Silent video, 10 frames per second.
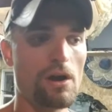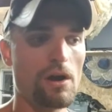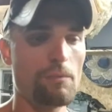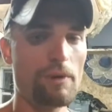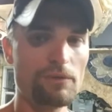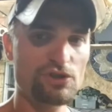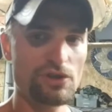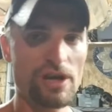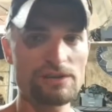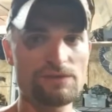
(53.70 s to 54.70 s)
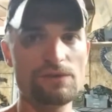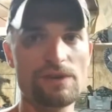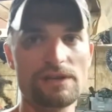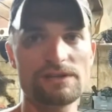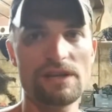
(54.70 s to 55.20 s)
but I'm going to show you guys a few
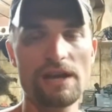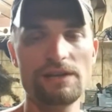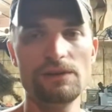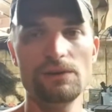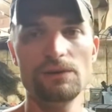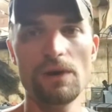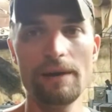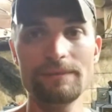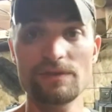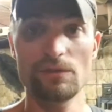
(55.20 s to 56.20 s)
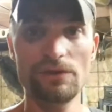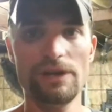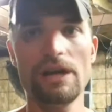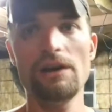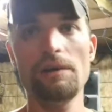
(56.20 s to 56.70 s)
things that I do to really
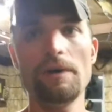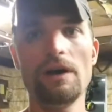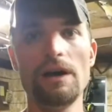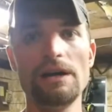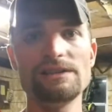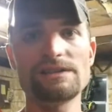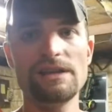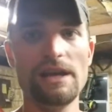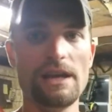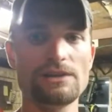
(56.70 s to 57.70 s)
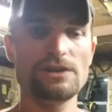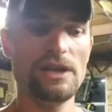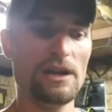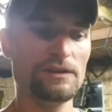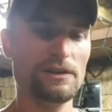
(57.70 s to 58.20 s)
kind of up my odds and actually get
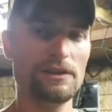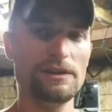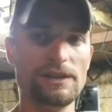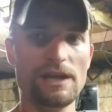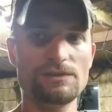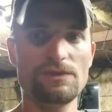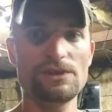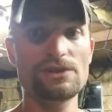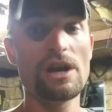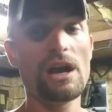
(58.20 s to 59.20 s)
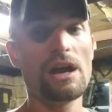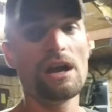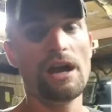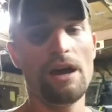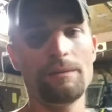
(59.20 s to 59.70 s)
out there and catch fish.
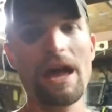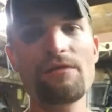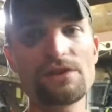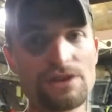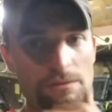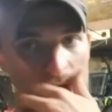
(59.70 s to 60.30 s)
Catfish can be